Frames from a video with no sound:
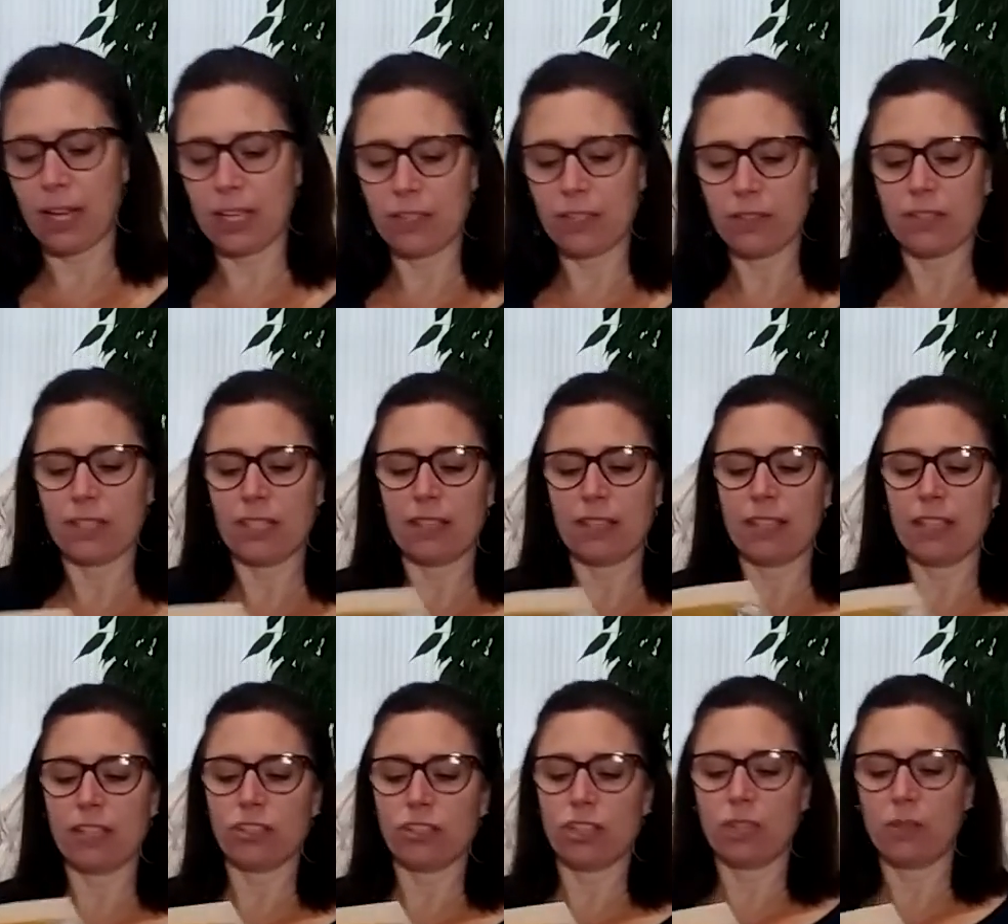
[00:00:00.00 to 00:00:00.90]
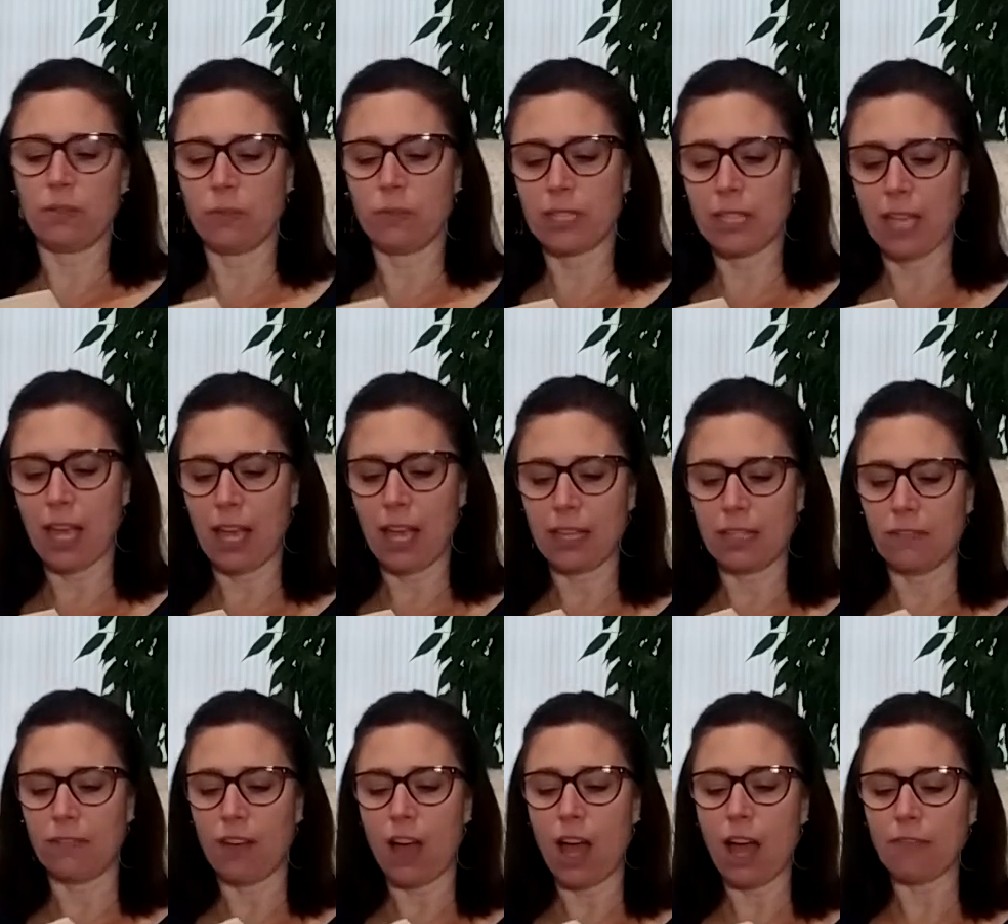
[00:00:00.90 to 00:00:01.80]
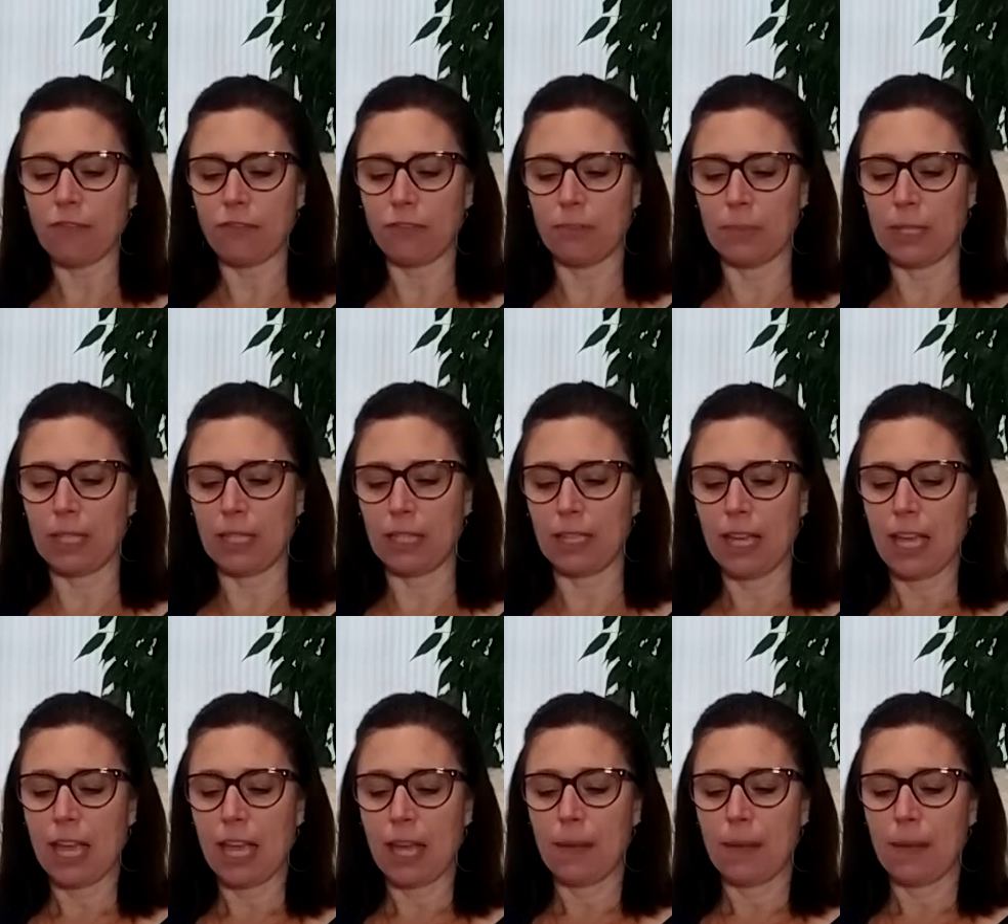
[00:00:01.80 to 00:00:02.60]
I used to think she was kind of hot for me.